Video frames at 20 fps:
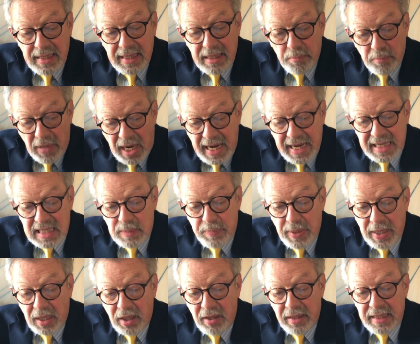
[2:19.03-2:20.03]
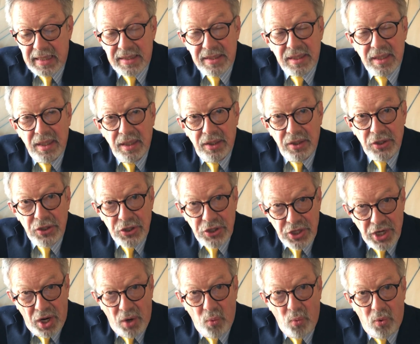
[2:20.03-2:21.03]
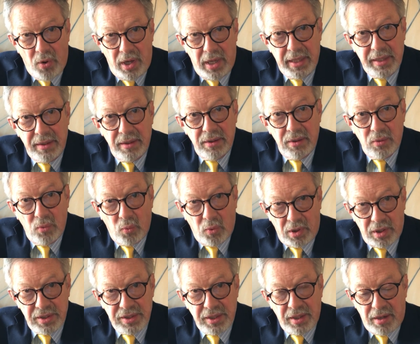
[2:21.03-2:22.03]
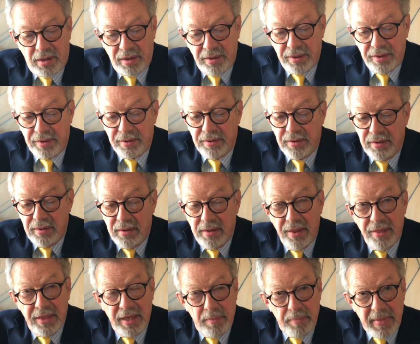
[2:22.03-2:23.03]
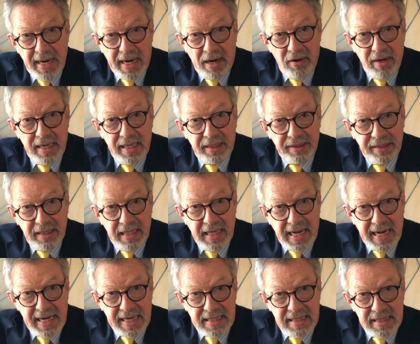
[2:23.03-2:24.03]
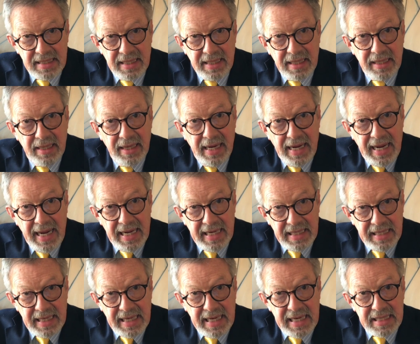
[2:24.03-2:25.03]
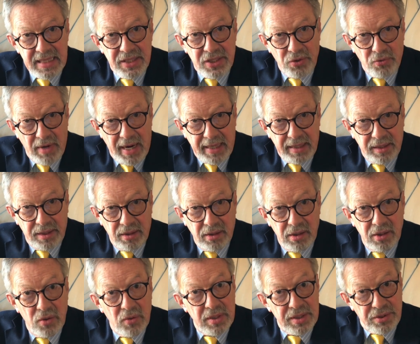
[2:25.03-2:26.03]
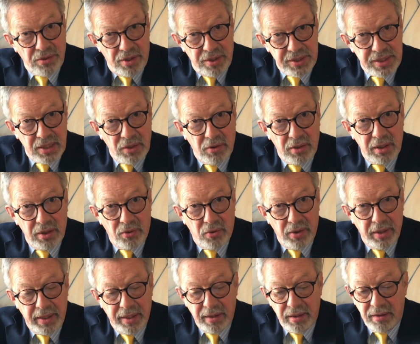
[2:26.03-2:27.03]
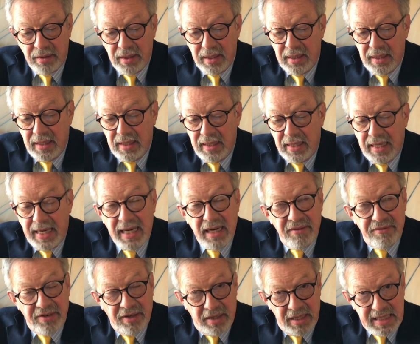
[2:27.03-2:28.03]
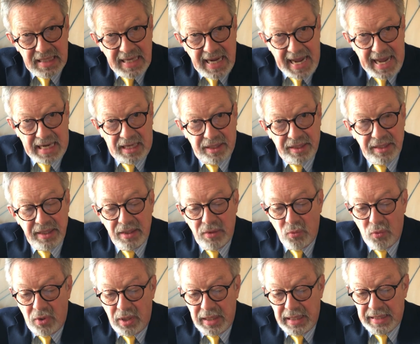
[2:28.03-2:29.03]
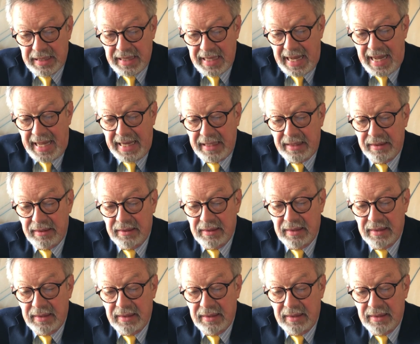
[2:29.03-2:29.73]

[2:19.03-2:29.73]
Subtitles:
in my experience, no one works harder than Marielle Nanassi, NEE's director, who is also a lawyer and a very talented one at that.